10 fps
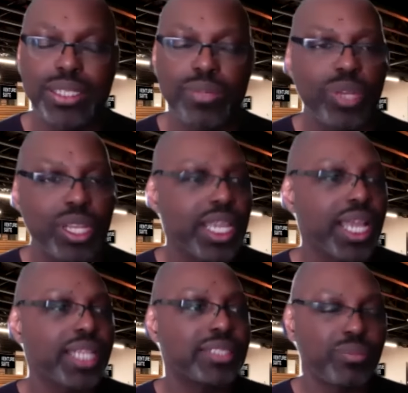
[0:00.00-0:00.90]
And we look
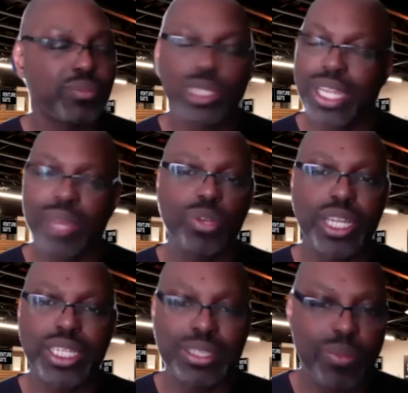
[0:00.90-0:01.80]
at some, it's like we
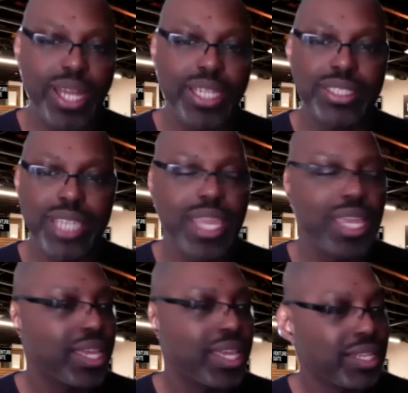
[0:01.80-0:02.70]
look at somebody and say,
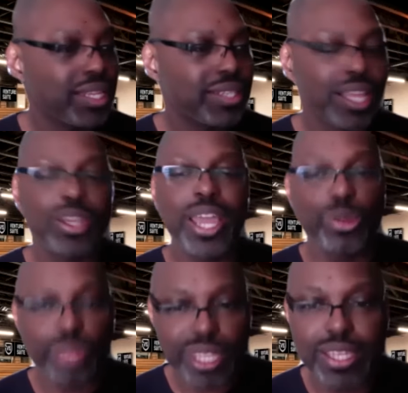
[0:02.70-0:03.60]
they look
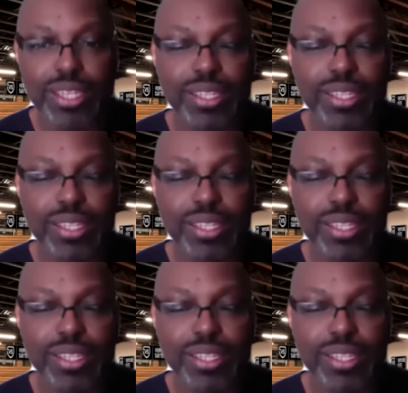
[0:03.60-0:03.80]
healthy,